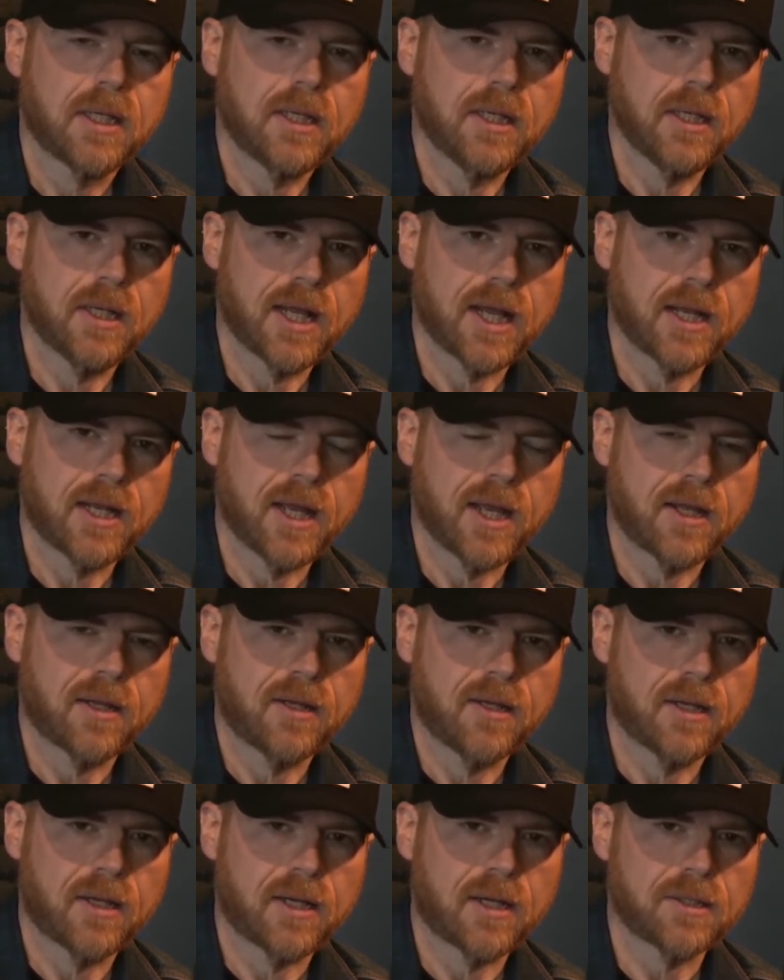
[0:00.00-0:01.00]
and I'd
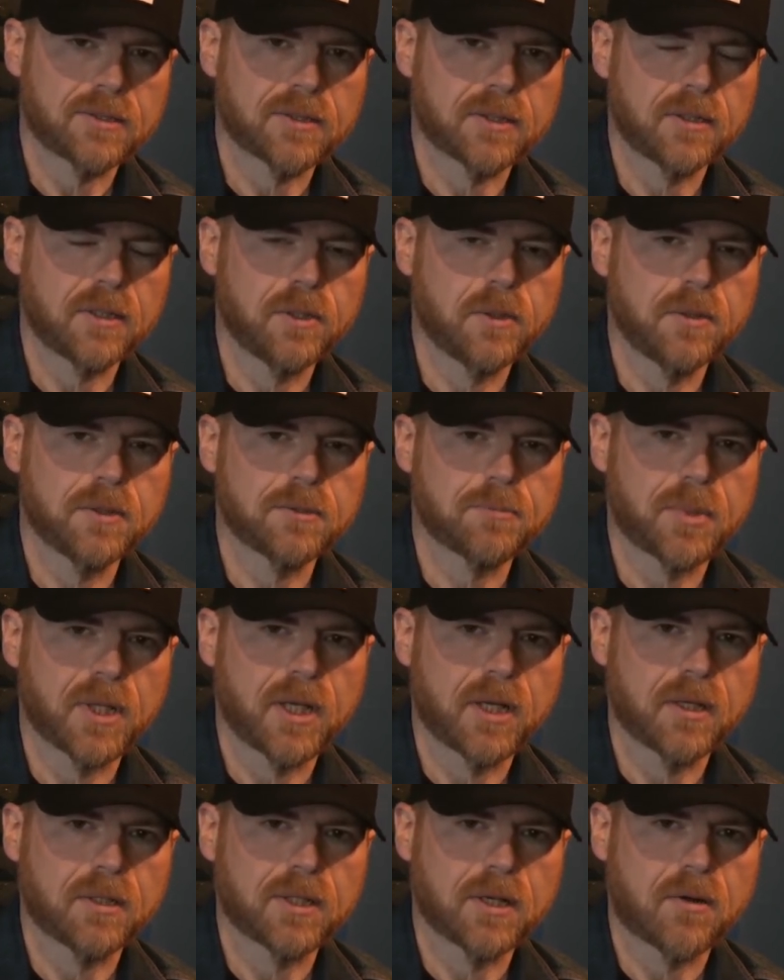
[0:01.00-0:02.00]
had uh, Austin Lewis
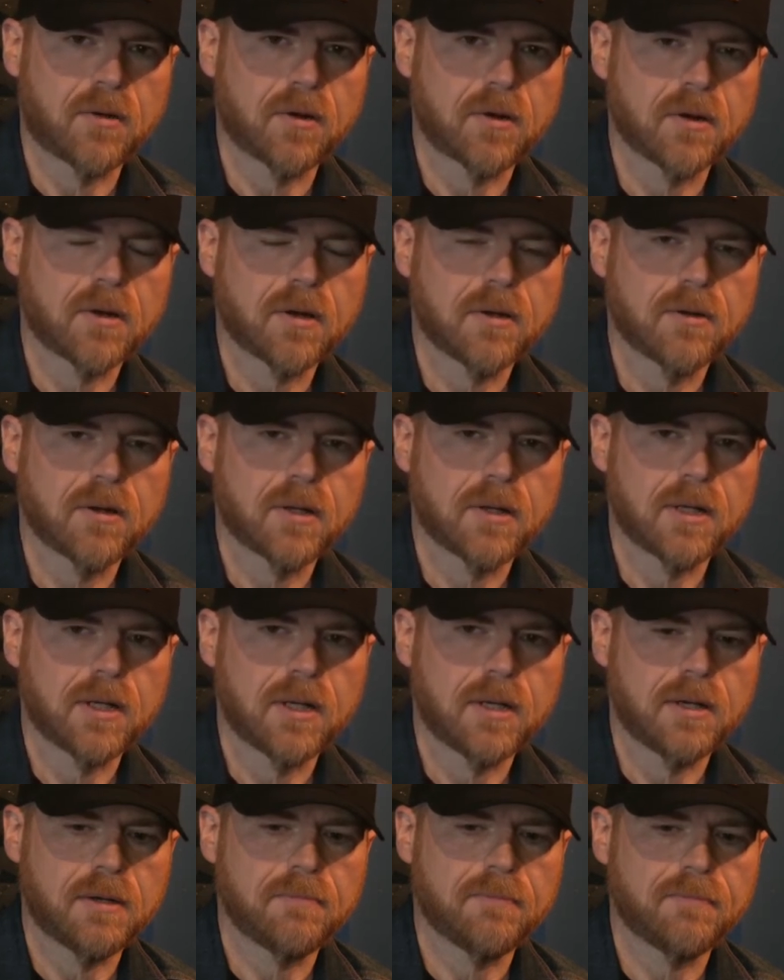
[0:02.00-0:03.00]
playing guitar
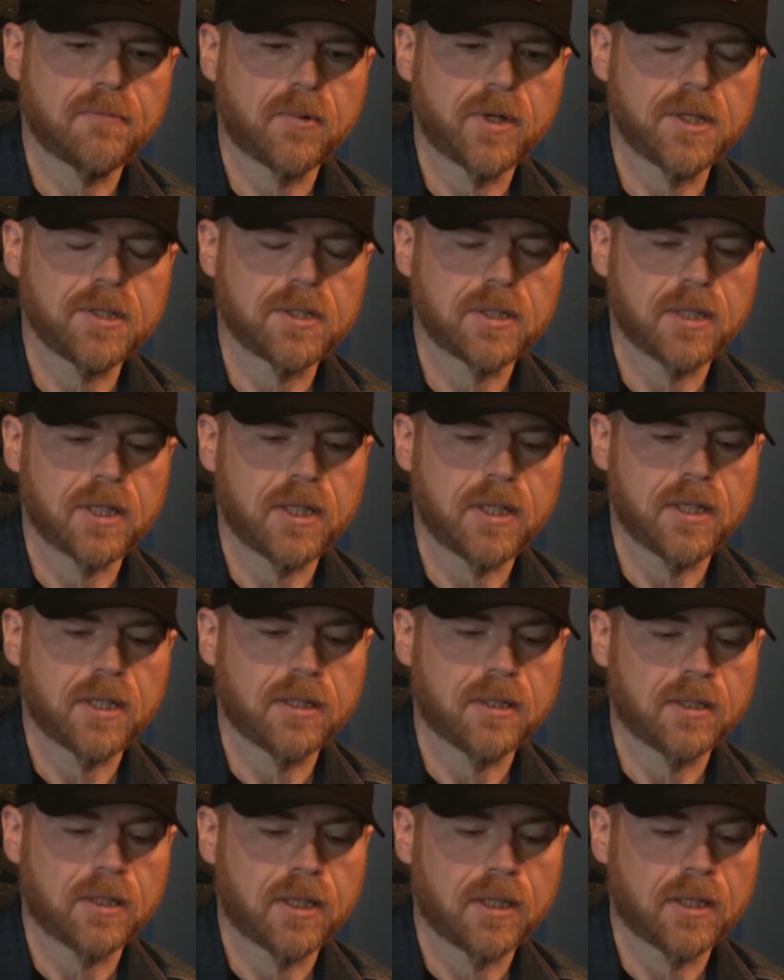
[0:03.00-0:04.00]
um, recently,
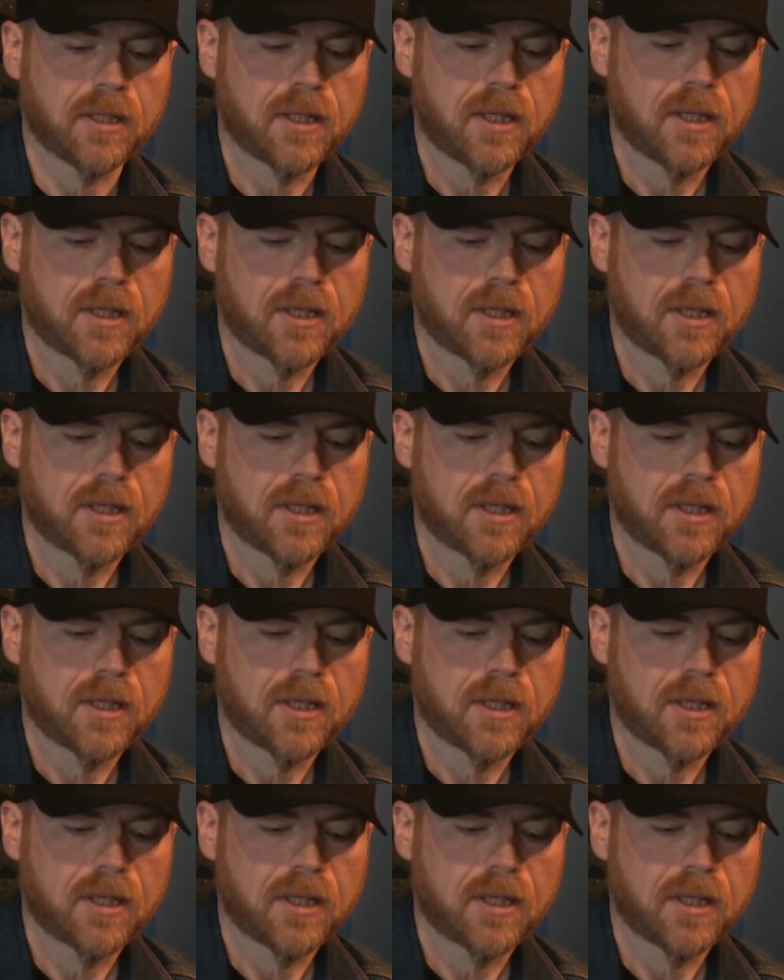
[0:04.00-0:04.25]
and uh,